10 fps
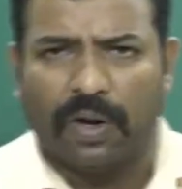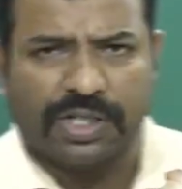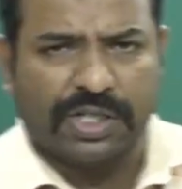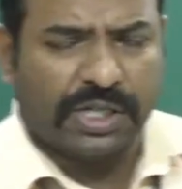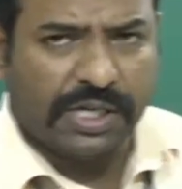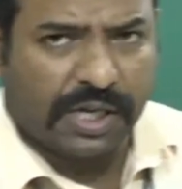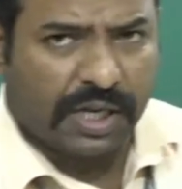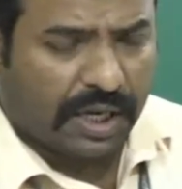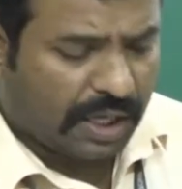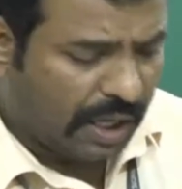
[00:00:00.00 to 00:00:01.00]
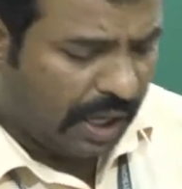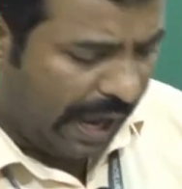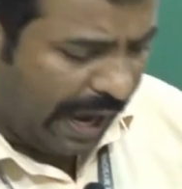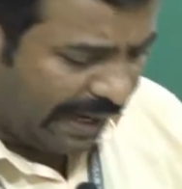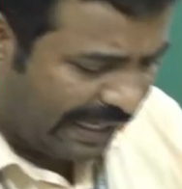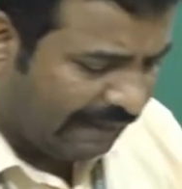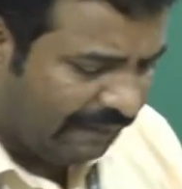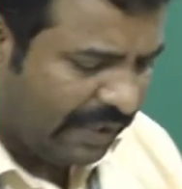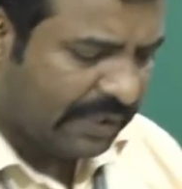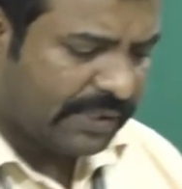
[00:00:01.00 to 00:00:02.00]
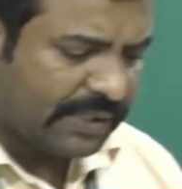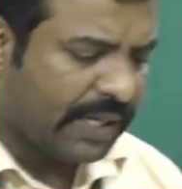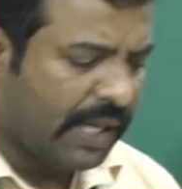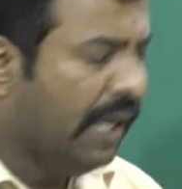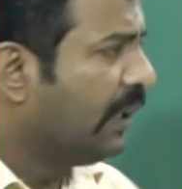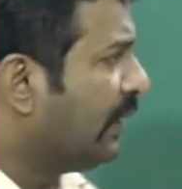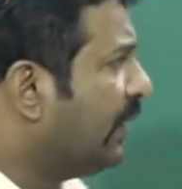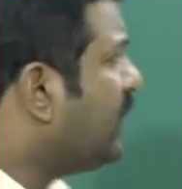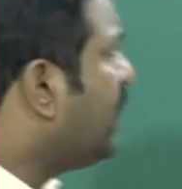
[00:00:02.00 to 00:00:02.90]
what I had given is, that